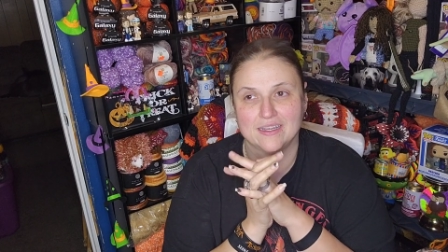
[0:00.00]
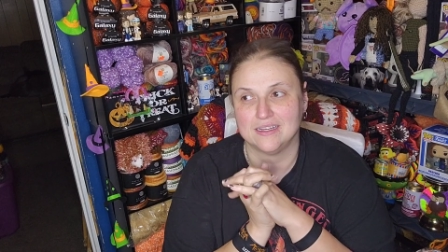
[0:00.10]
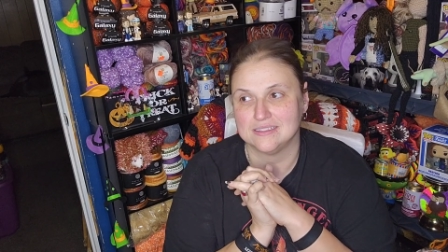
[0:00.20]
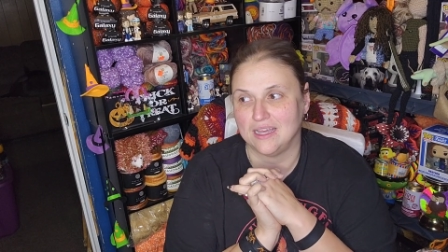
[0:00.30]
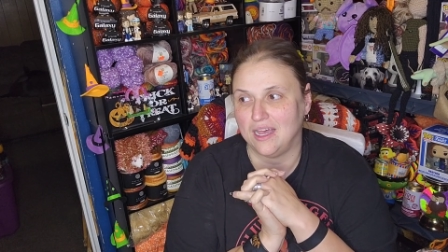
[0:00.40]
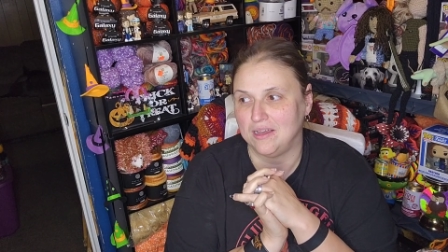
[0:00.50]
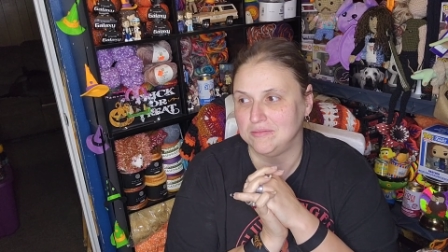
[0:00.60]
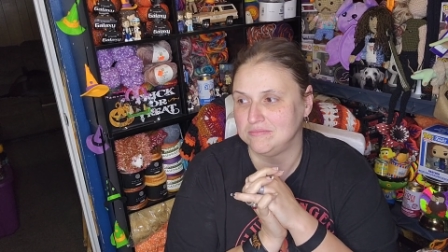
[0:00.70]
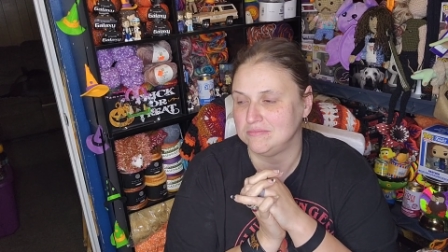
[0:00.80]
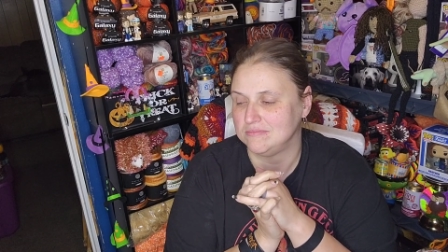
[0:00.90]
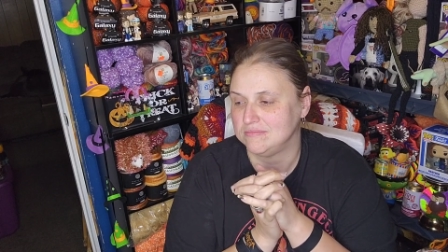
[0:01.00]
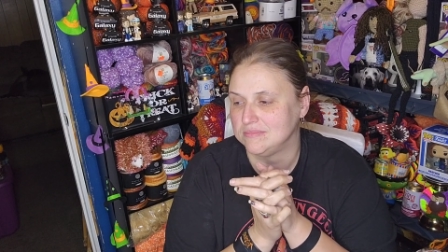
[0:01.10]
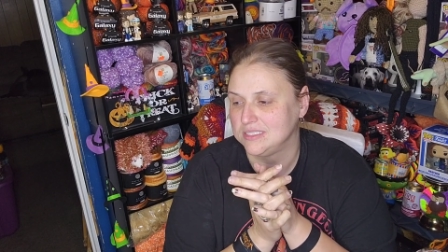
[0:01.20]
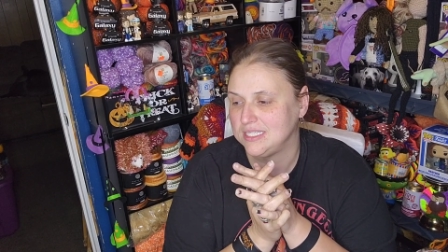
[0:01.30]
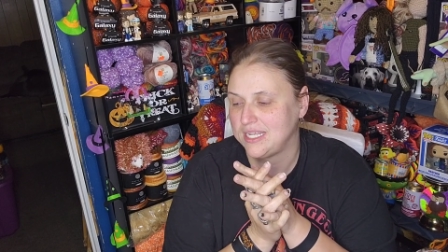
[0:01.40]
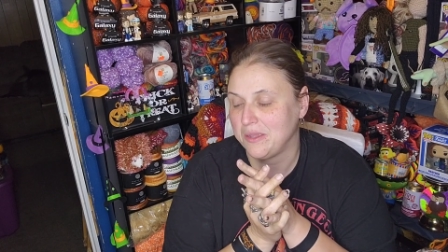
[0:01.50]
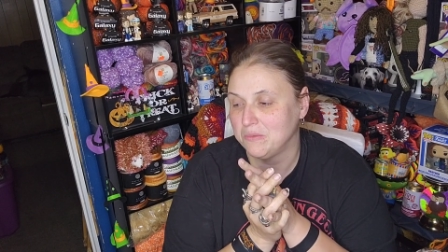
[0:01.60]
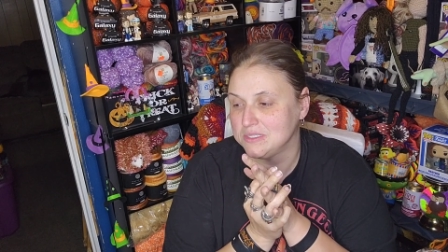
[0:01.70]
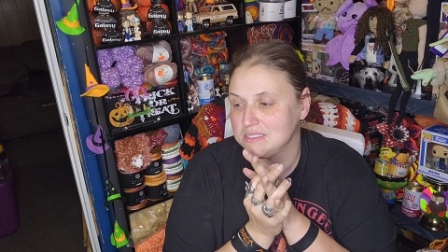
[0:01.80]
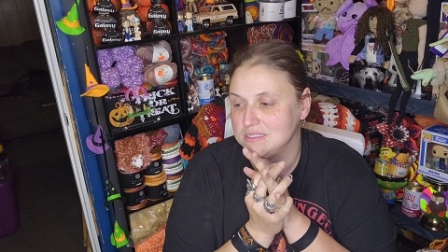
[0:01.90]
because um, today
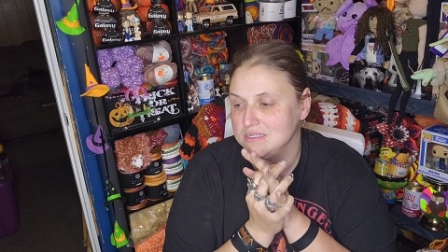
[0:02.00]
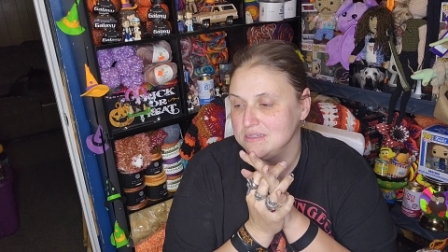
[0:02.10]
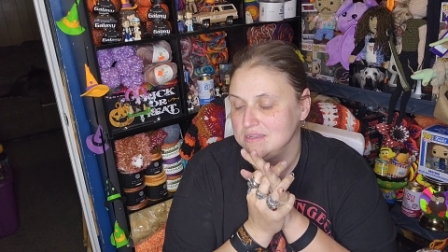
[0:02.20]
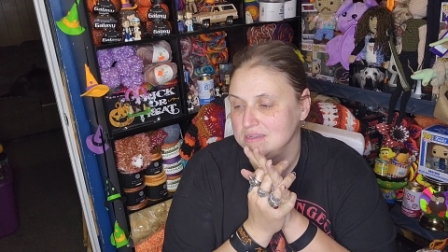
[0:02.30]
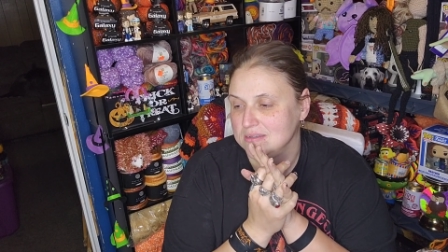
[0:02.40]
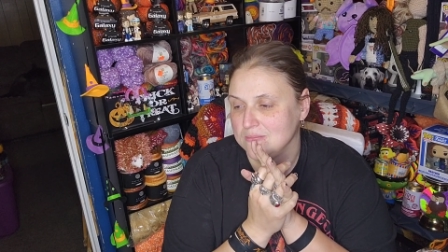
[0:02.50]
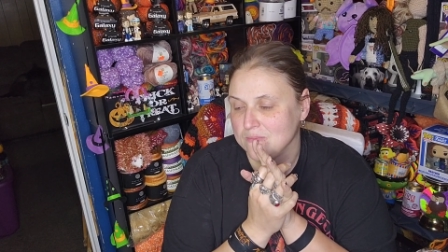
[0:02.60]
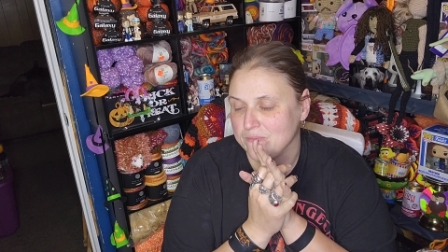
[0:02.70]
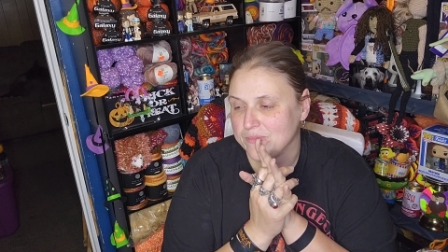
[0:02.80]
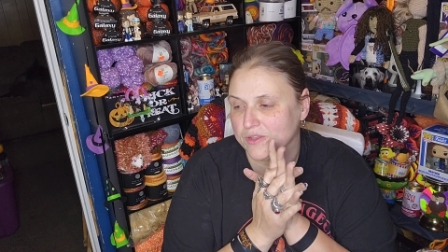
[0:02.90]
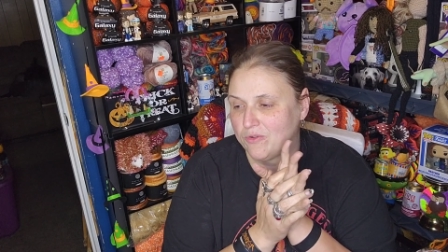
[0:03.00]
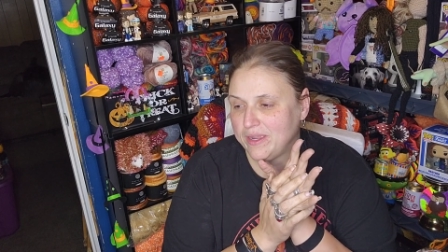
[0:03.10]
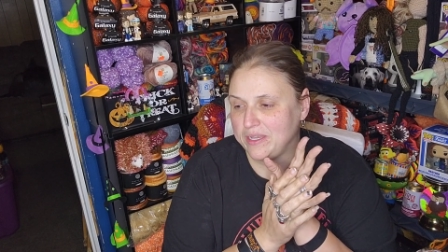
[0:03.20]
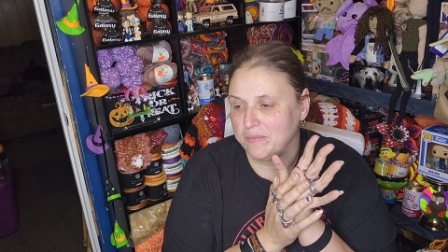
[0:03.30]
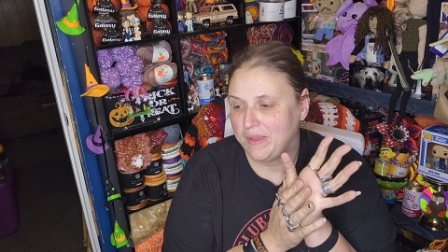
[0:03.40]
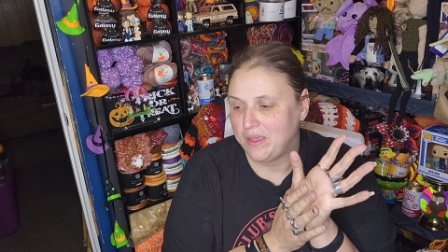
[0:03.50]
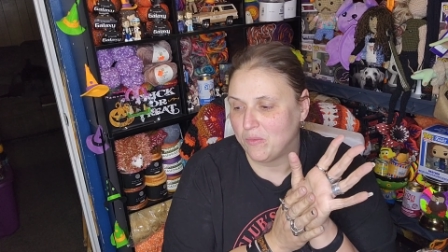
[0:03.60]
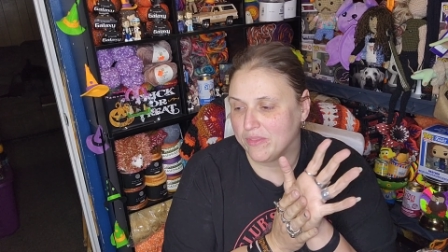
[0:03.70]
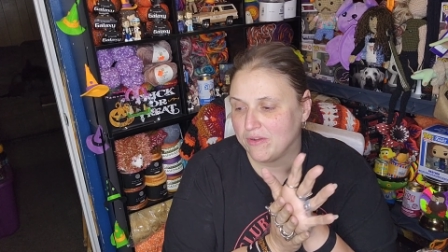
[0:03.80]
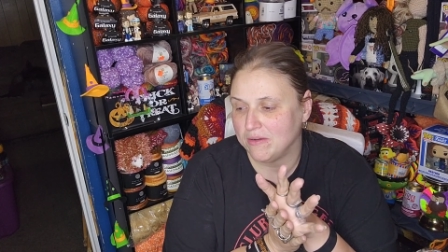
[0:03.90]
was the great debate
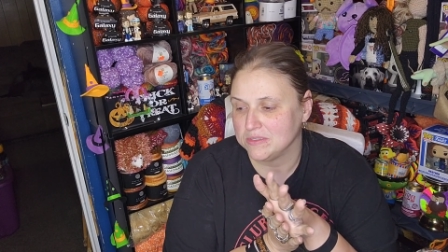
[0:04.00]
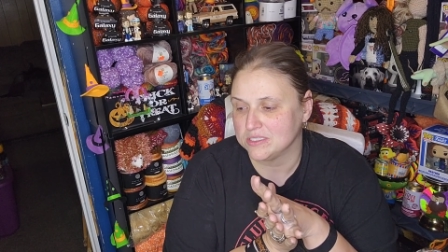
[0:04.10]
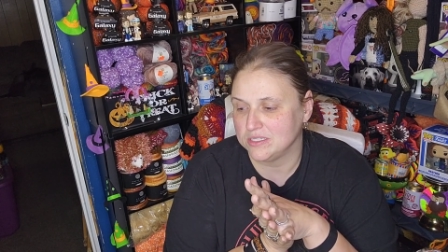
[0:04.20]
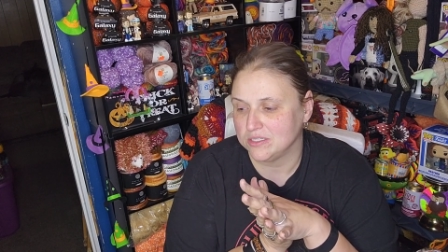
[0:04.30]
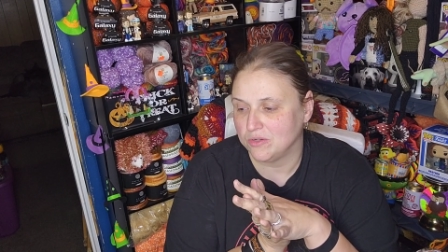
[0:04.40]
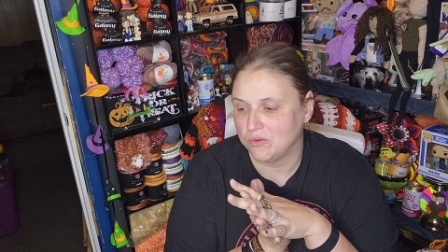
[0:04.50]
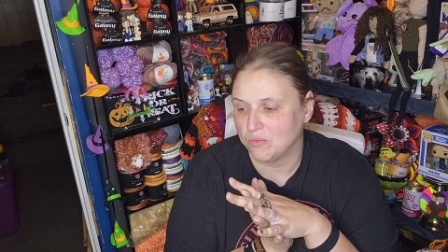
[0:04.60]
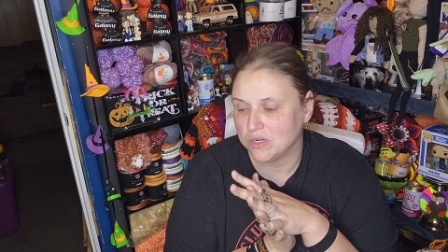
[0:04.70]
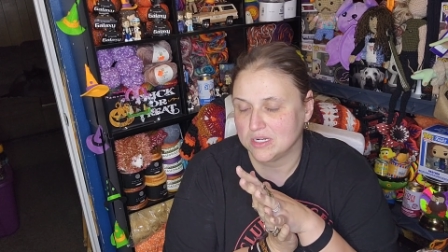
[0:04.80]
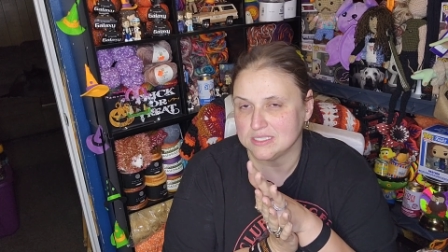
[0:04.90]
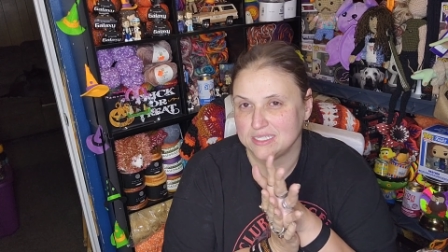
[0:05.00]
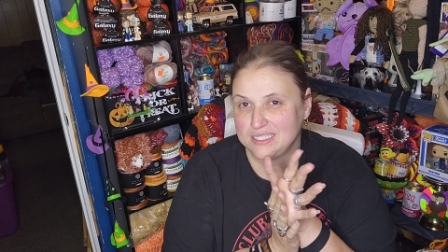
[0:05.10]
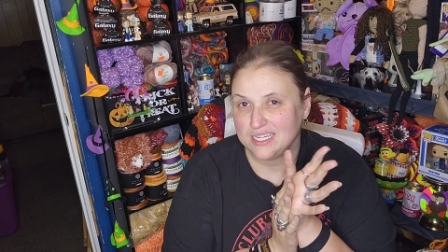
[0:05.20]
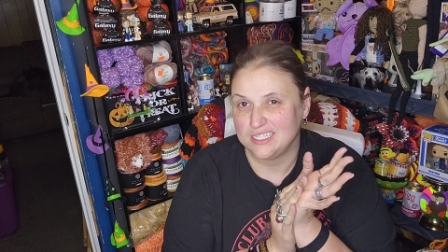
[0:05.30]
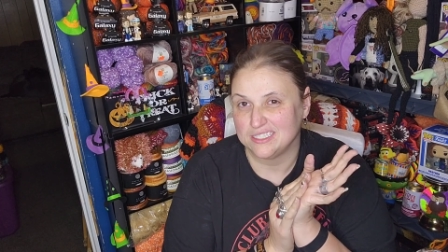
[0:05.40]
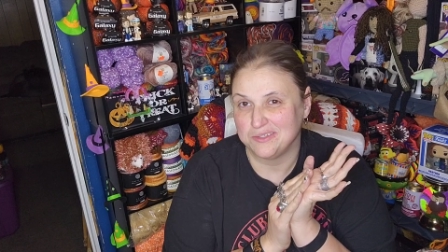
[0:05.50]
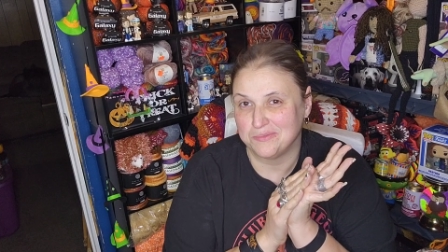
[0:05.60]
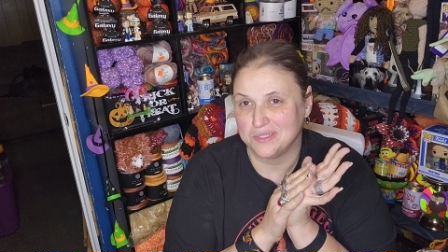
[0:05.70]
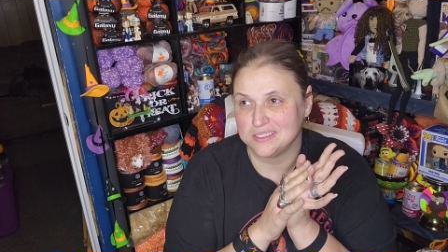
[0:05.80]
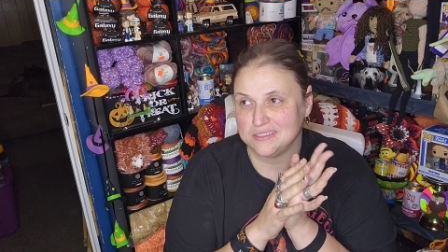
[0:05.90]
whether I was going to go to work because I technically
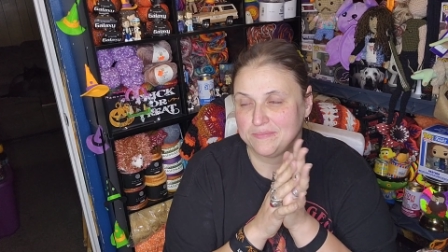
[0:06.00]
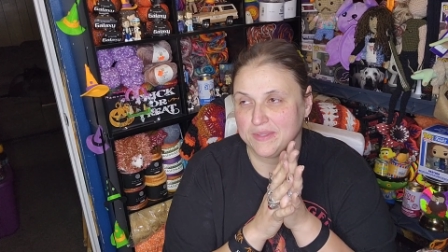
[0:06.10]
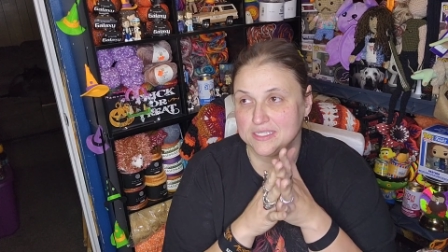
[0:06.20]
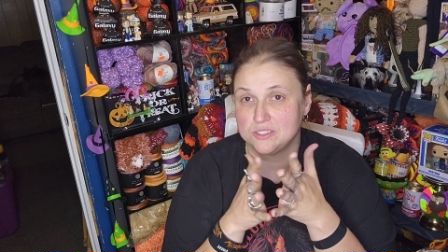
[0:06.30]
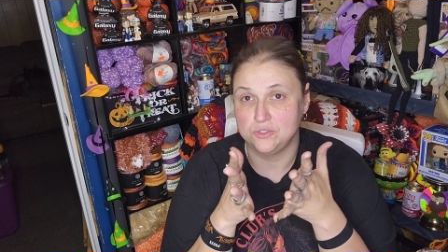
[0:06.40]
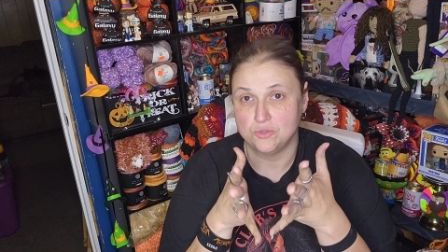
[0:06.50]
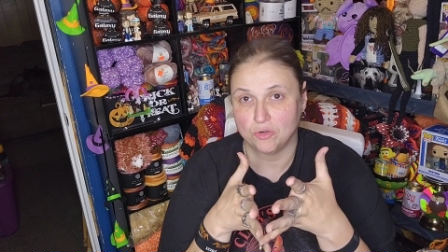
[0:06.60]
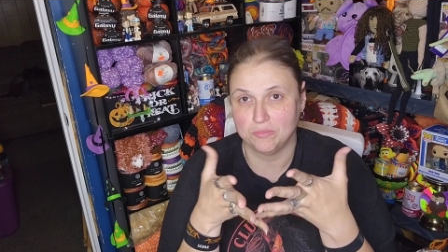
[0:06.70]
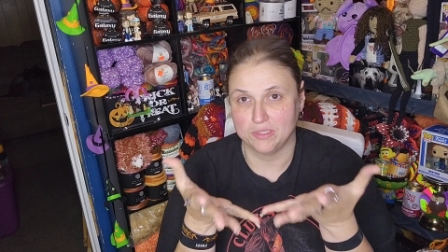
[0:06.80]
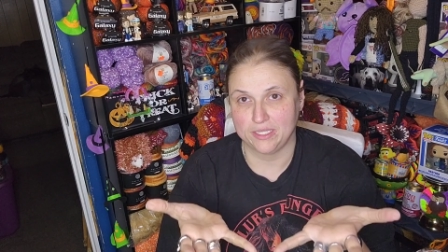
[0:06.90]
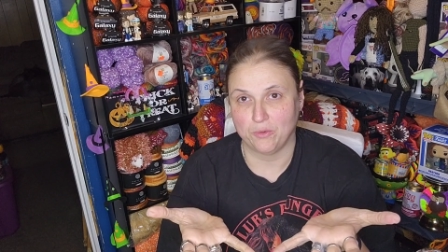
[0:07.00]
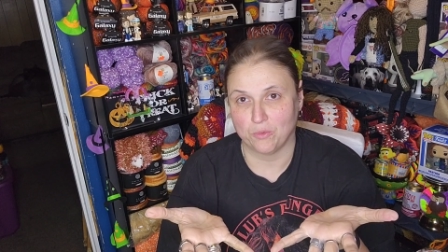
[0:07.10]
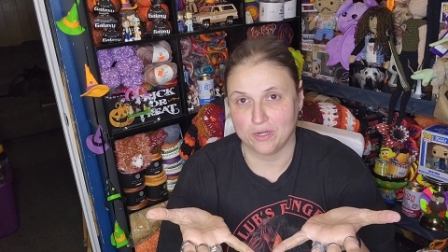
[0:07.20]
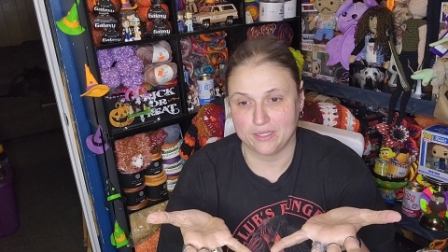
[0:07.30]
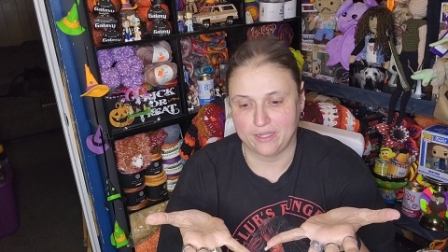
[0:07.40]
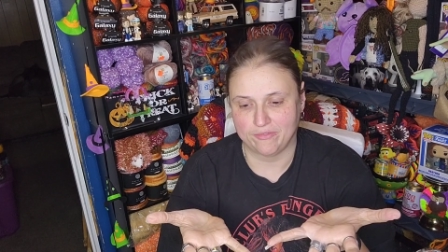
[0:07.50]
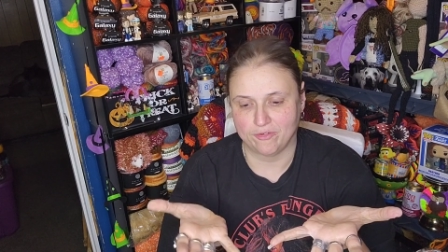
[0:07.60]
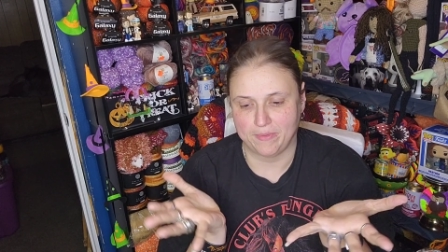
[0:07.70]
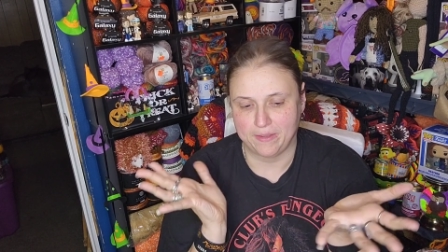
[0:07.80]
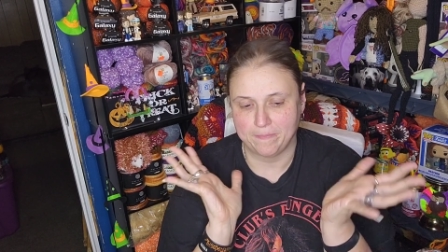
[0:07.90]
wasn't. It's normally a work day
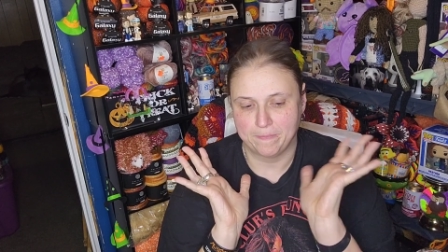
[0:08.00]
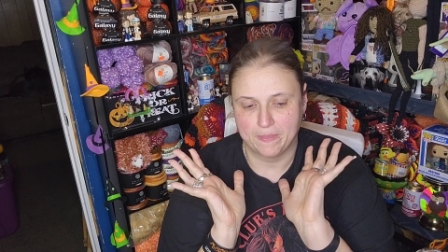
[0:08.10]
for me.